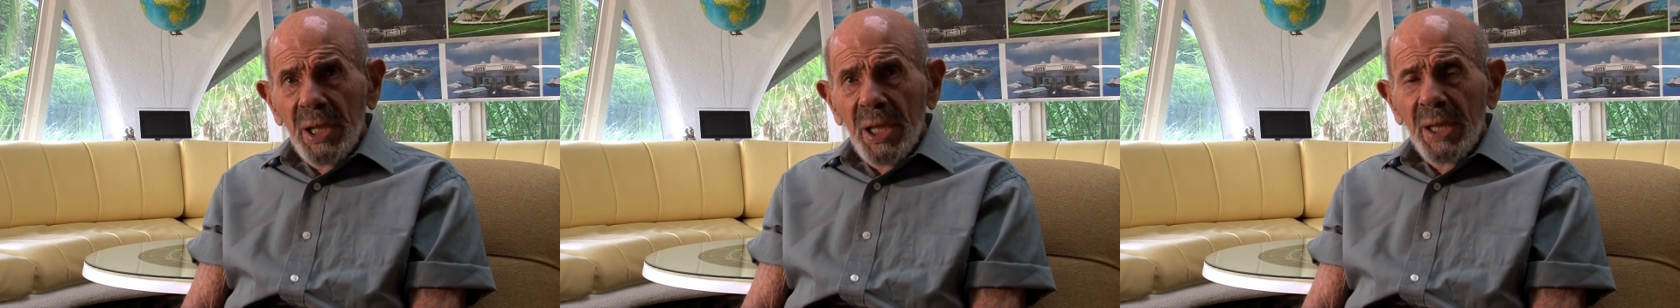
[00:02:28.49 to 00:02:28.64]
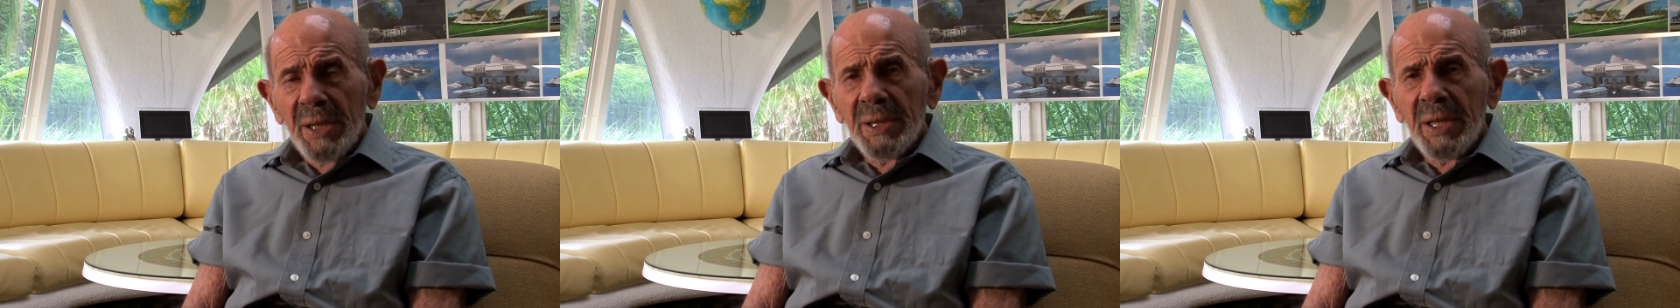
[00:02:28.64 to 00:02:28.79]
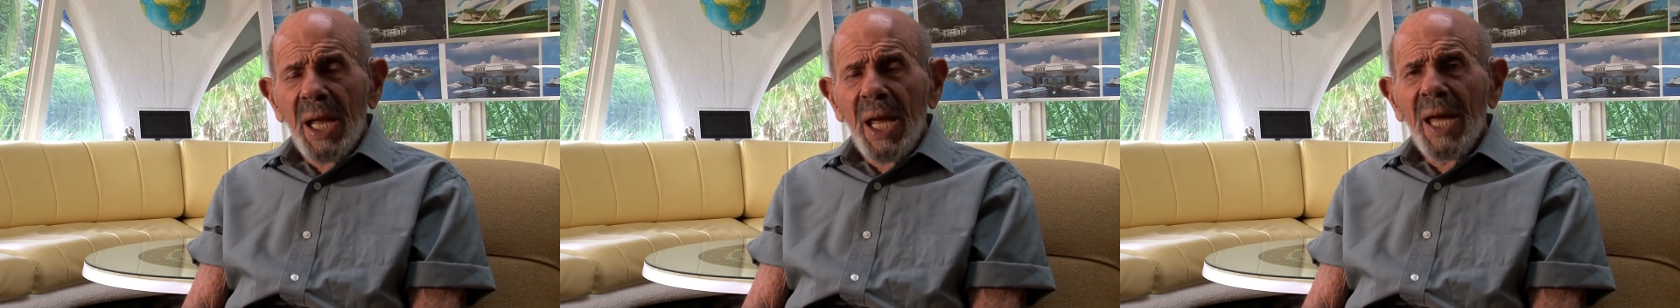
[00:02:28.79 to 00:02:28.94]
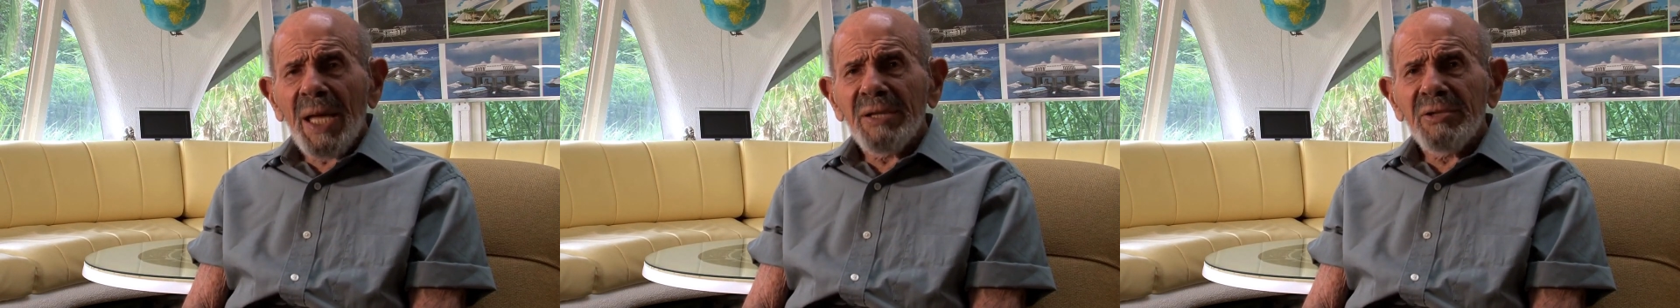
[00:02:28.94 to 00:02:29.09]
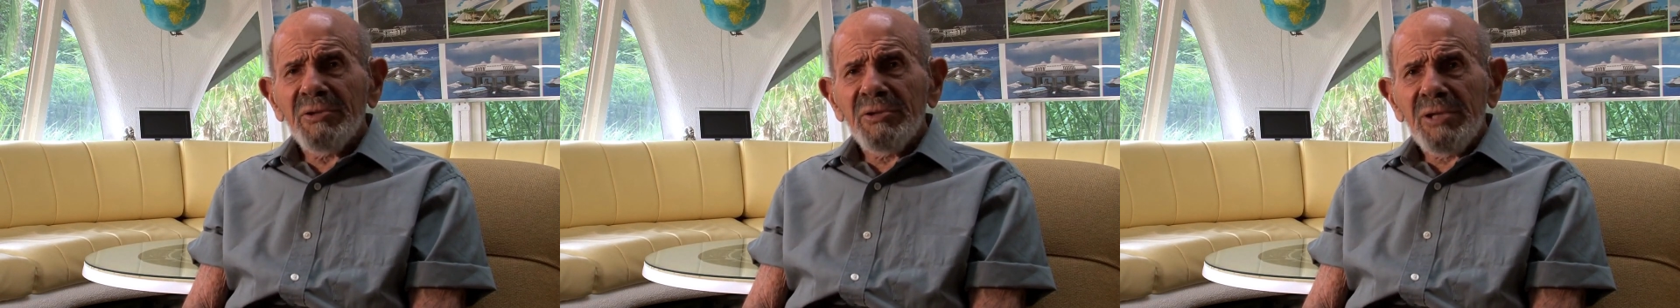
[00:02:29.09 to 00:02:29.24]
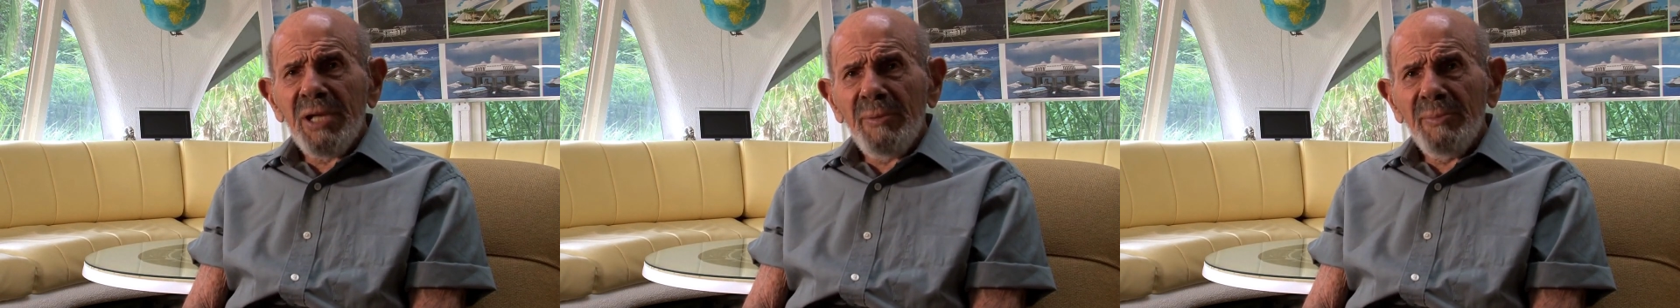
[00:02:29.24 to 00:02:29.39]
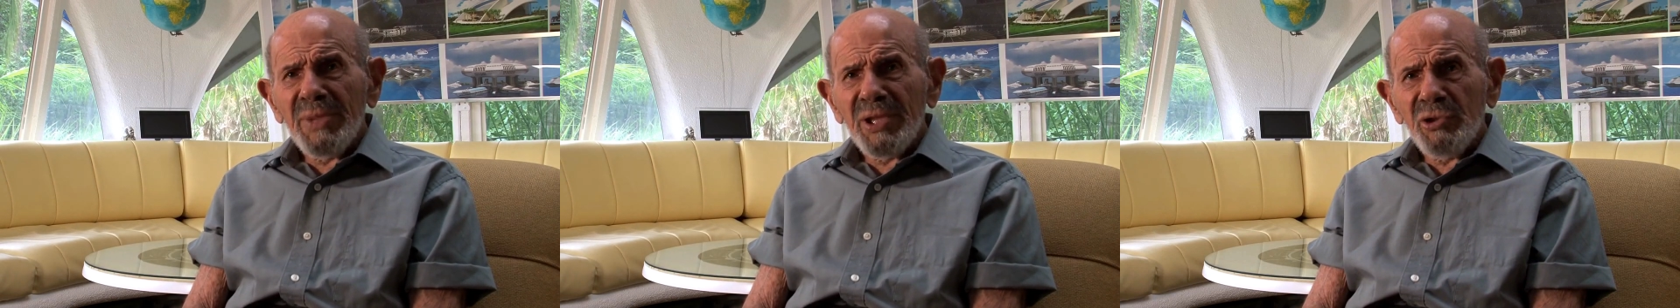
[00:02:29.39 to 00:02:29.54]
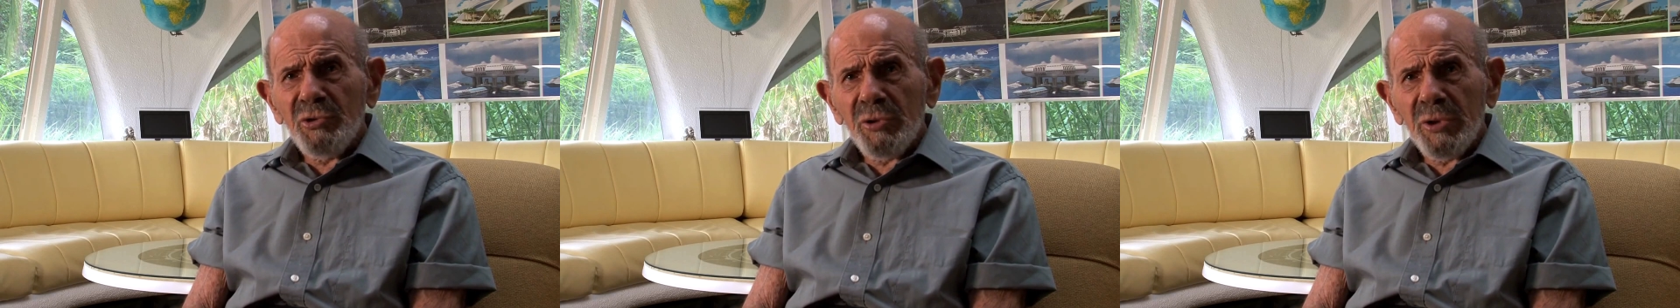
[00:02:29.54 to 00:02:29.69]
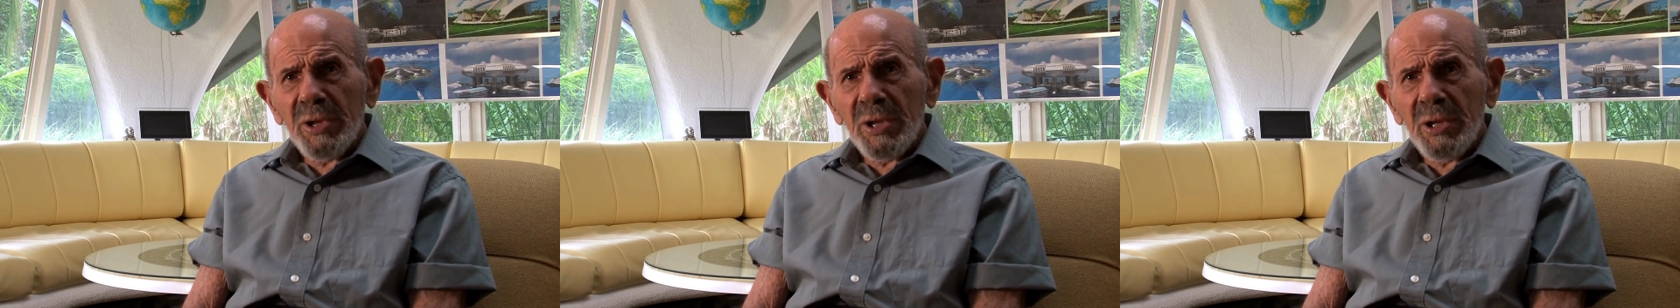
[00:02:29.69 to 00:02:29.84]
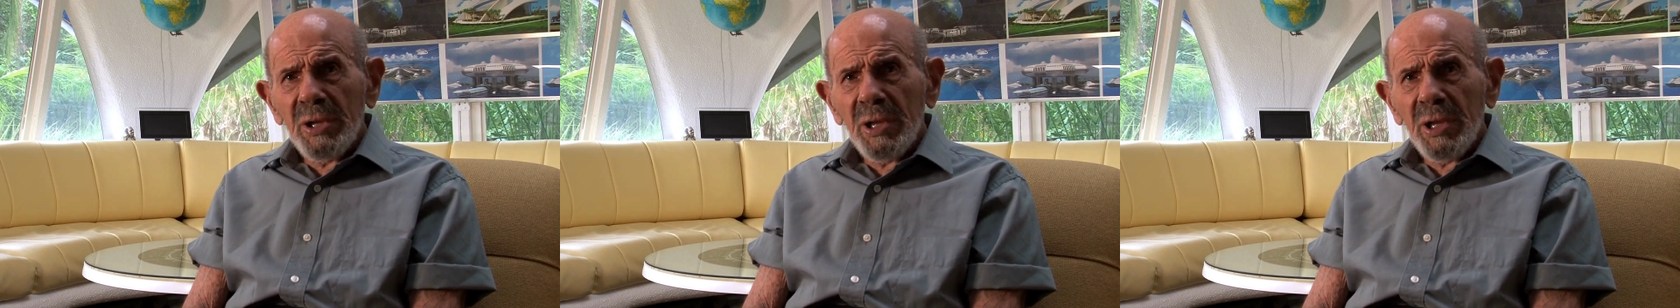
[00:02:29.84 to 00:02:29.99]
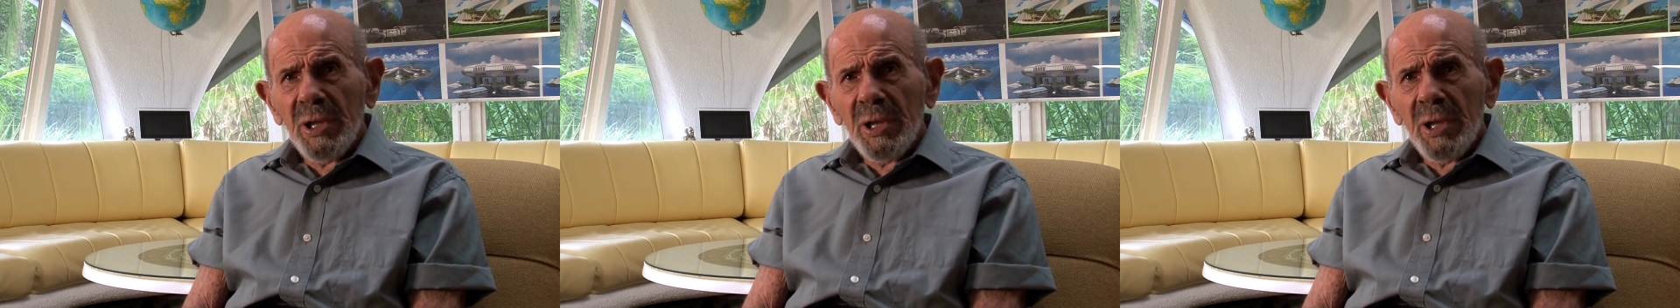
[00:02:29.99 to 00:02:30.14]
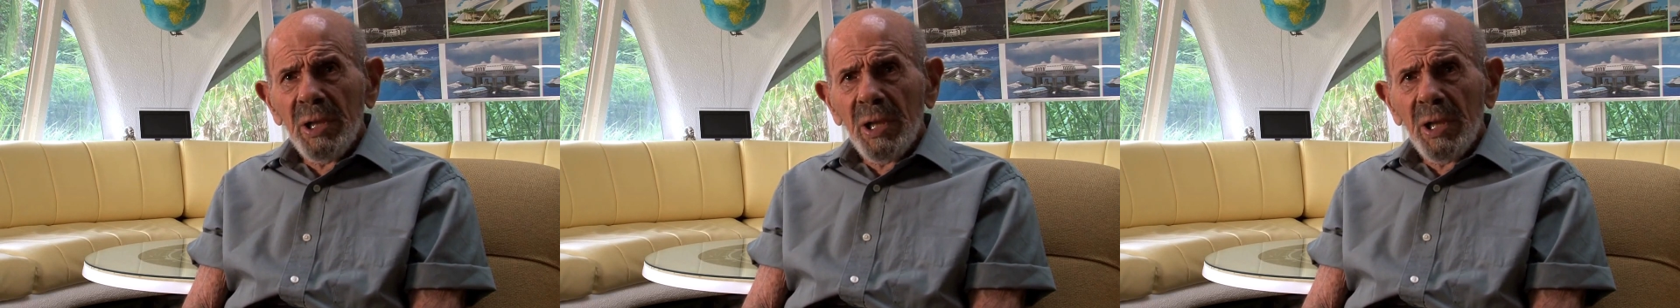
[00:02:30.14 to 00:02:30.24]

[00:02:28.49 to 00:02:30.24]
An asymmetry